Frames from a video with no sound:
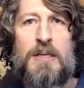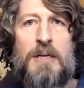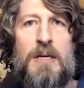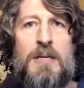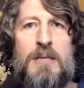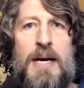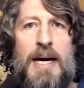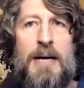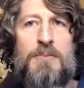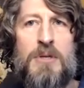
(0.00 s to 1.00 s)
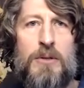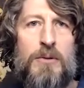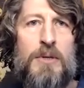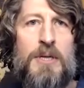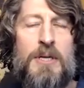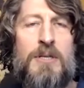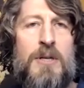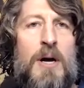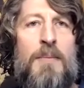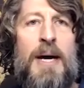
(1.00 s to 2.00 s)
does absolutely does
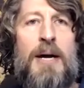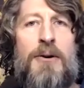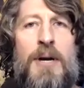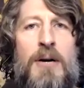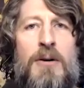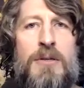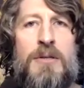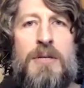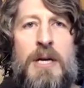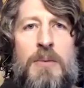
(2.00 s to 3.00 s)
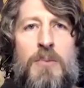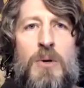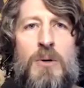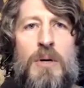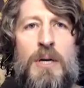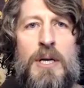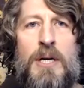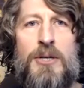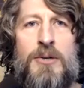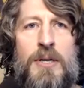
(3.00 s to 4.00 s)
not matter how sustainable a
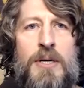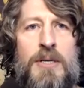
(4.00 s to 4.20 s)
country,